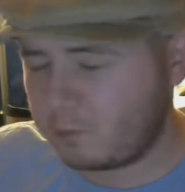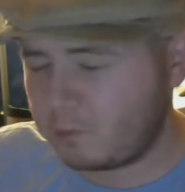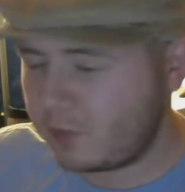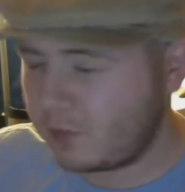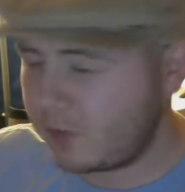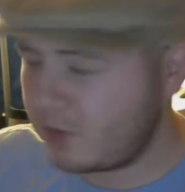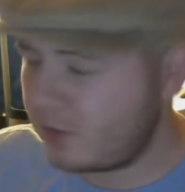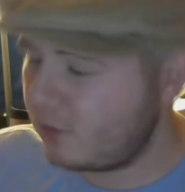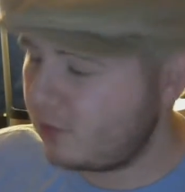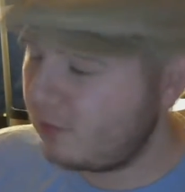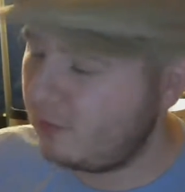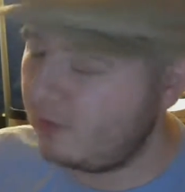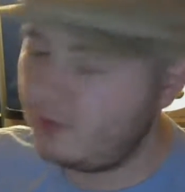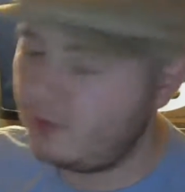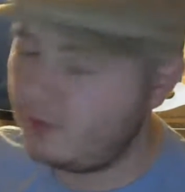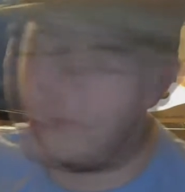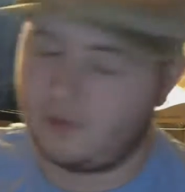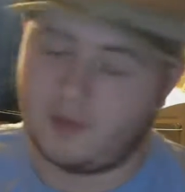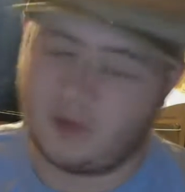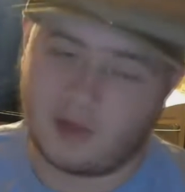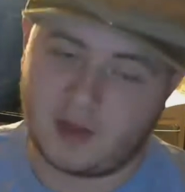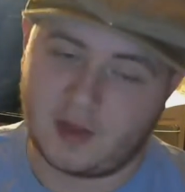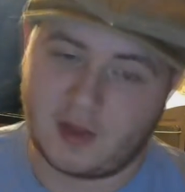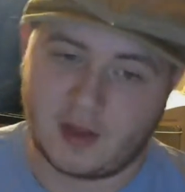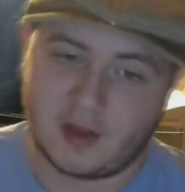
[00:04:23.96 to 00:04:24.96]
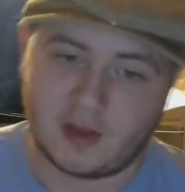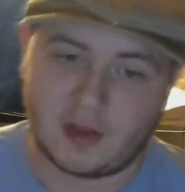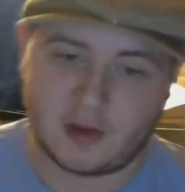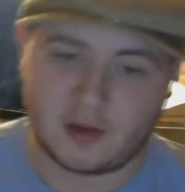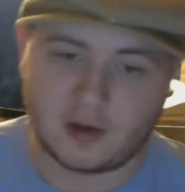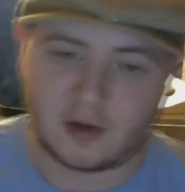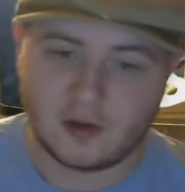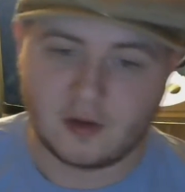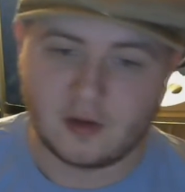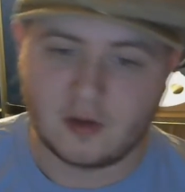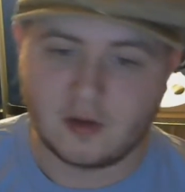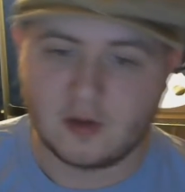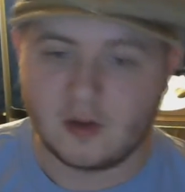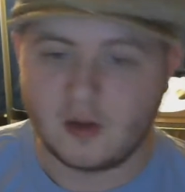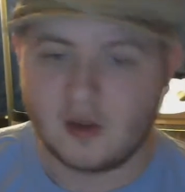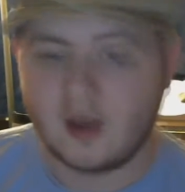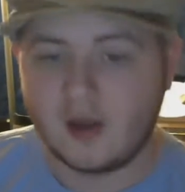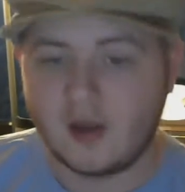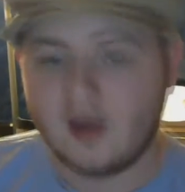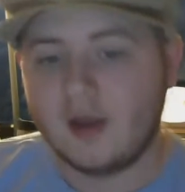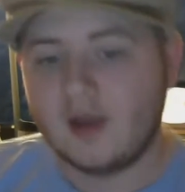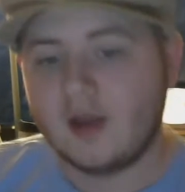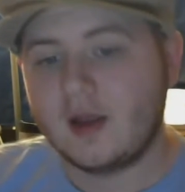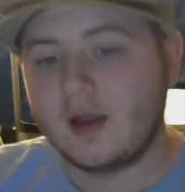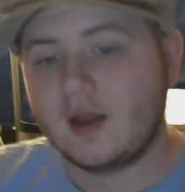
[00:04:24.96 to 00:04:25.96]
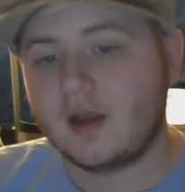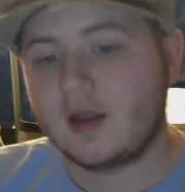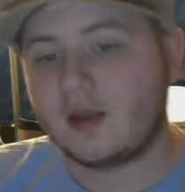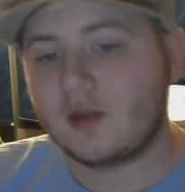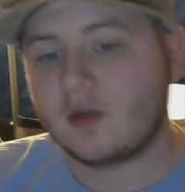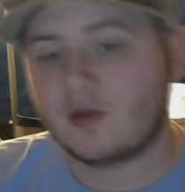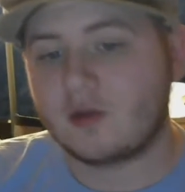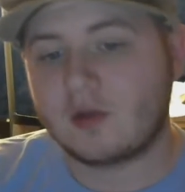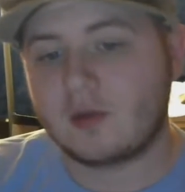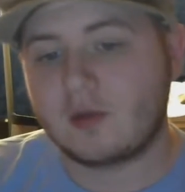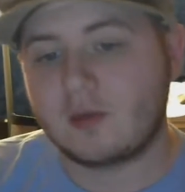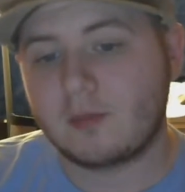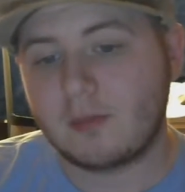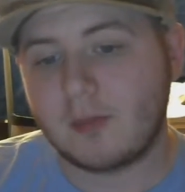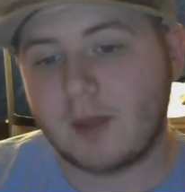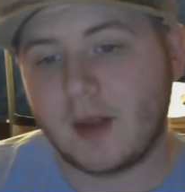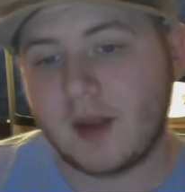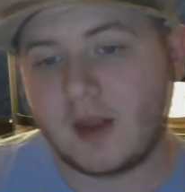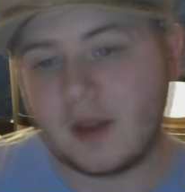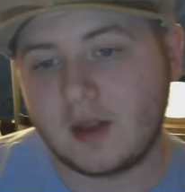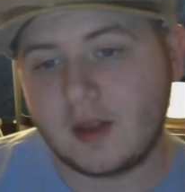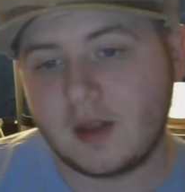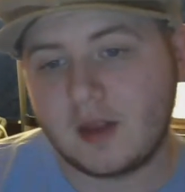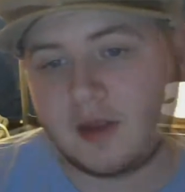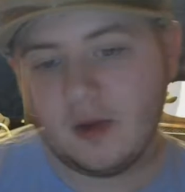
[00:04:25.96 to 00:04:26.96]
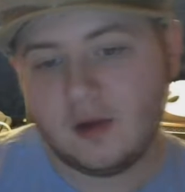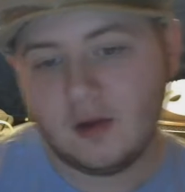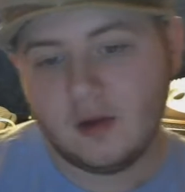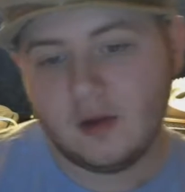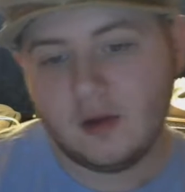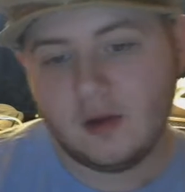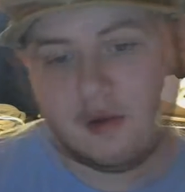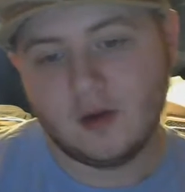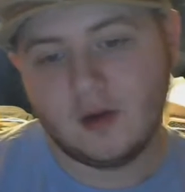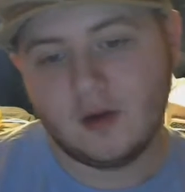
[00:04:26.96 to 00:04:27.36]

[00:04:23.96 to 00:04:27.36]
beautifully seasoned like they're spicy.